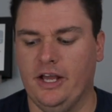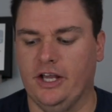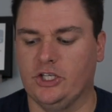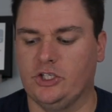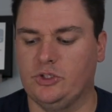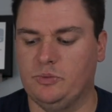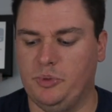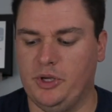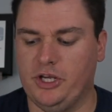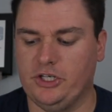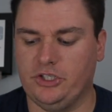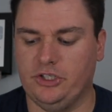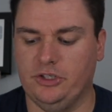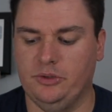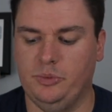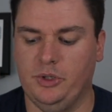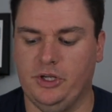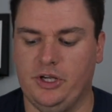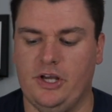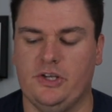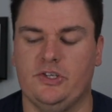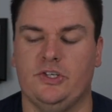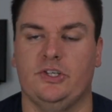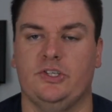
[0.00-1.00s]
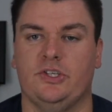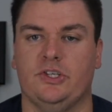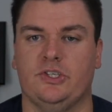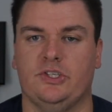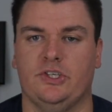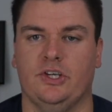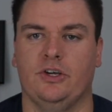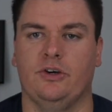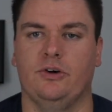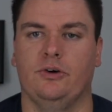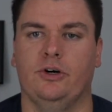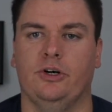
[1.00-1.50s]
especially because it's a
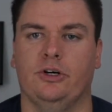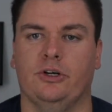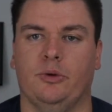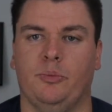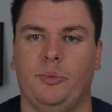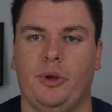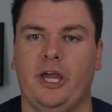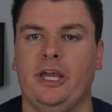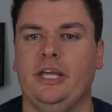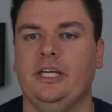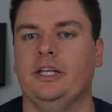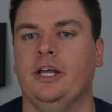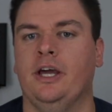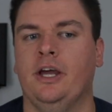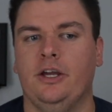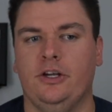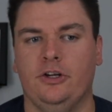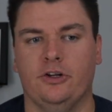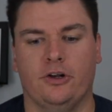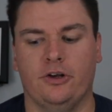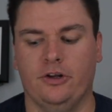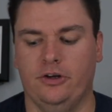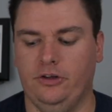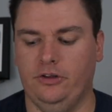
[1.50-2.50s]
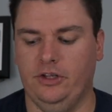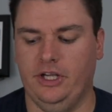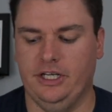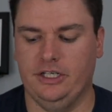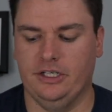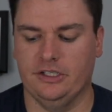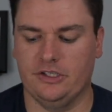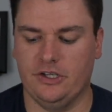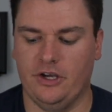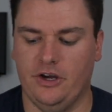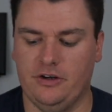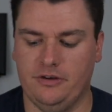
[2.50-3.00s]
single hook bait. You're going to land
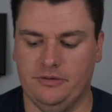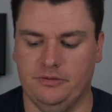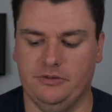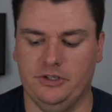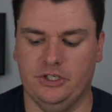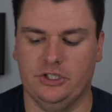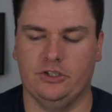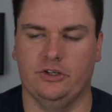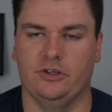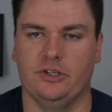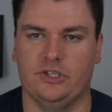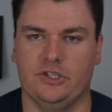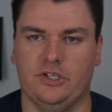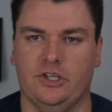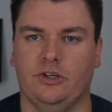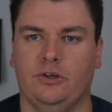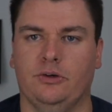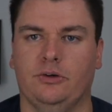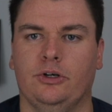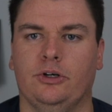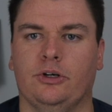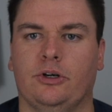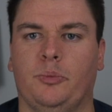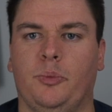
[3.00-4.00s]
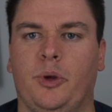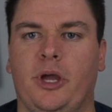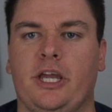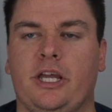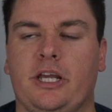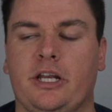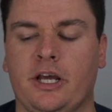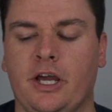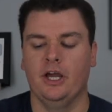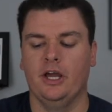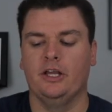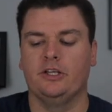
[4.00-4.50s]
a ton of fish on a single hook
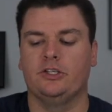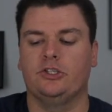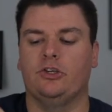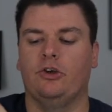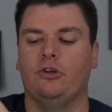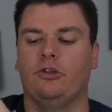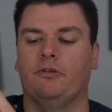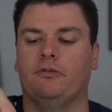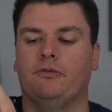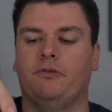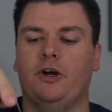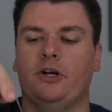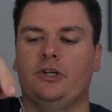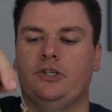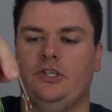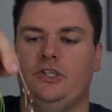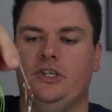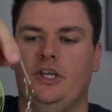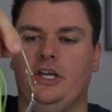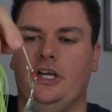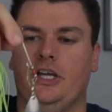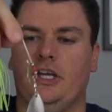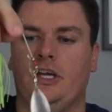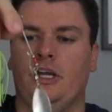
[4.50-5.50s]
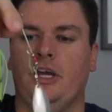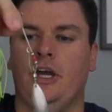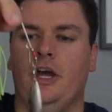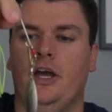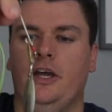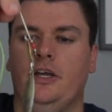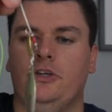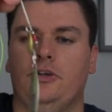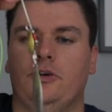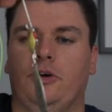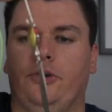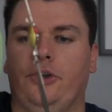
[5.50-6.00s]
bait. So the first thing
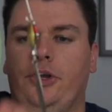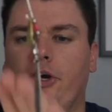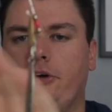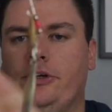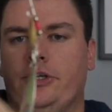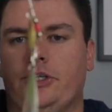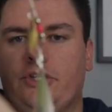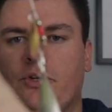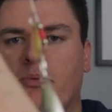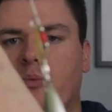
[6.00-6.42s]
you'll notice